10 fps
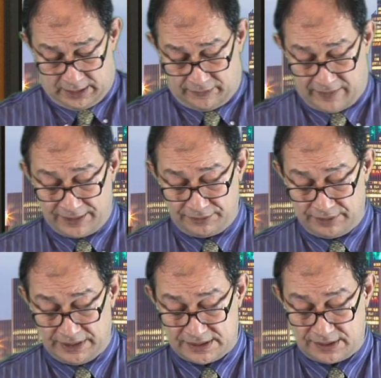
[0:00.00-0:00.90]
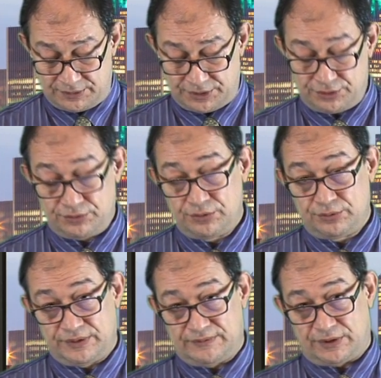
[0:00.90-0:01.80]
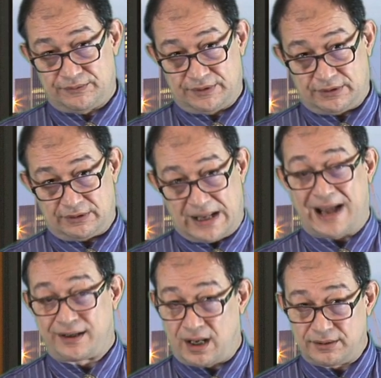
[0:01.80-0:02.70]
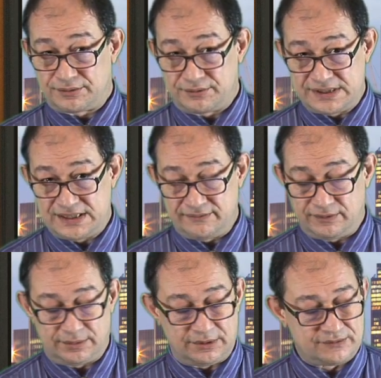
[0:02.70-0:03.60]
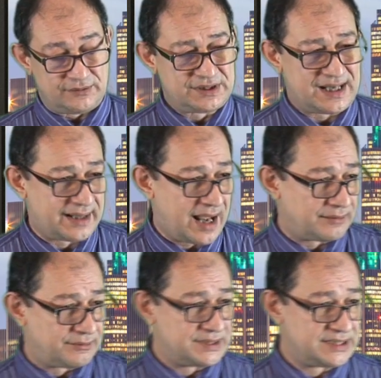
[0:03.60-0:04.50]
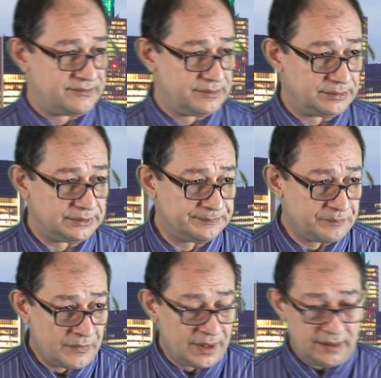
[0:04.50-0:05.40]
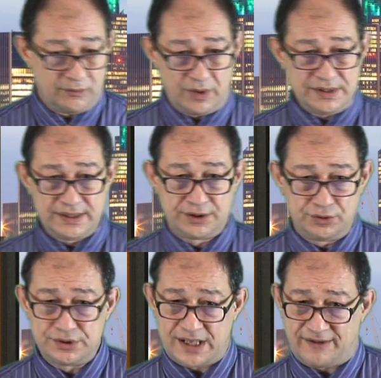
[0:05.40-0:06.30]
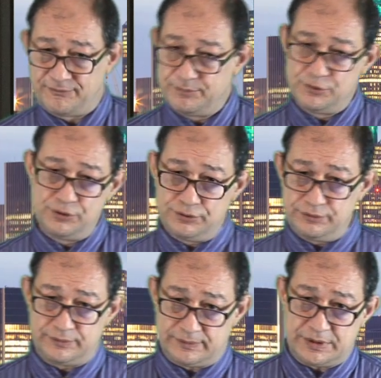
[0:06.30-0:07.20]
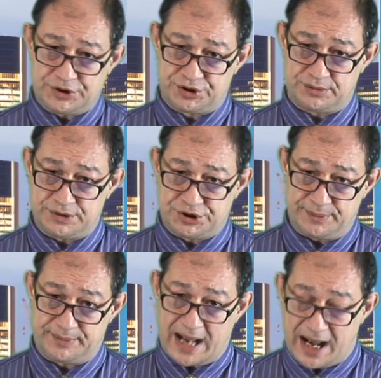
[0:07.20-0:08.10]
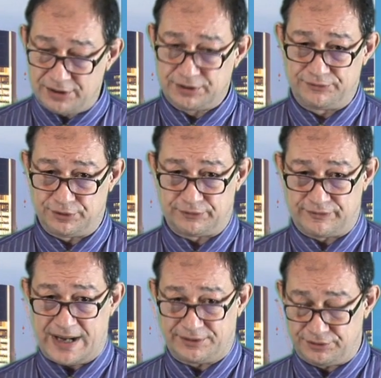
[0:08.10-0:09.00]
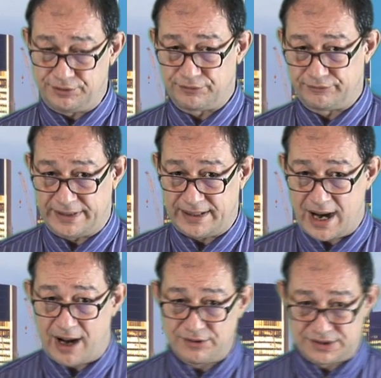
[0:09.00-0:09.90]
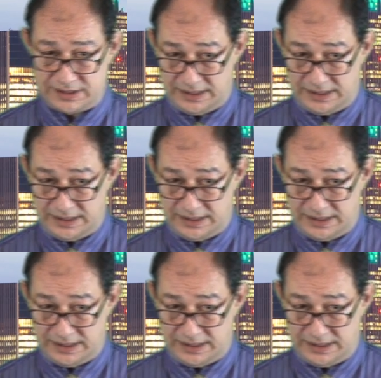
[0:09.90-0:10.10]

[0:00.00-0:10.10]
factoring is something to do with what we call account receivables. What's account receivable? Once the goods have moved, shipped out of your factory or warehouse,